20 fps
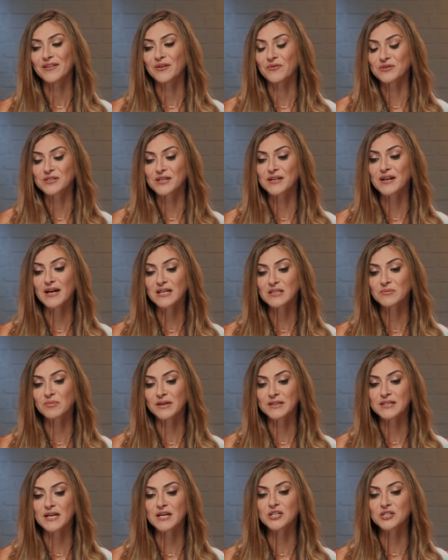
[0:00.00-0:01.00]
There was an
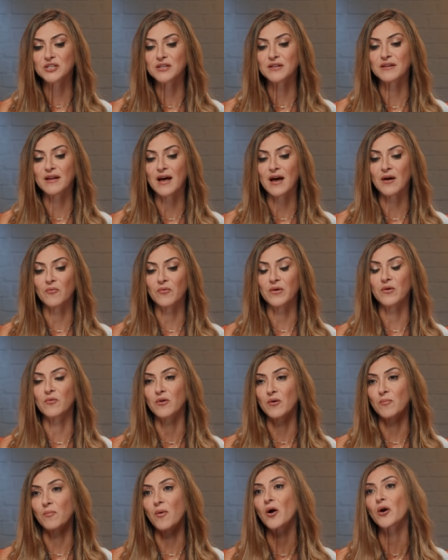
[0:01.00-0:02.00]
expectation that we
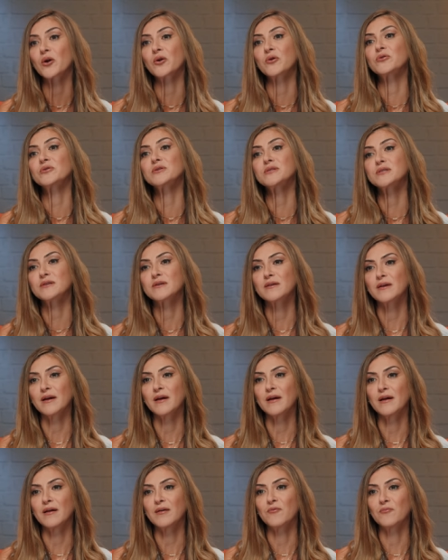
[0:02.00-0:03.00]
were partners
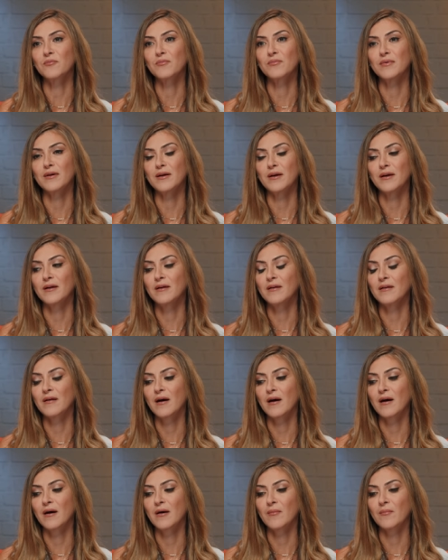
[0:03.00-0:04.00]
in
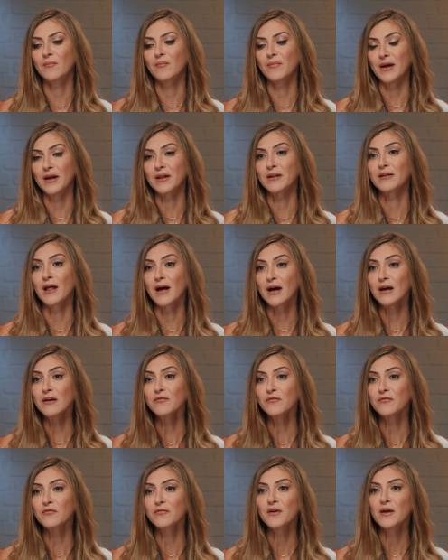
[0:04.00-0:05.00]

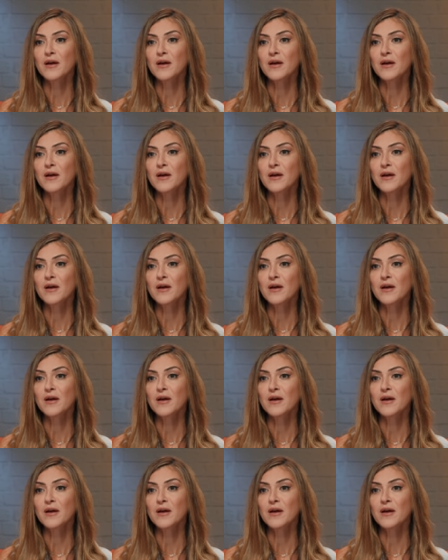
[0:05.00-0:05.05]
life,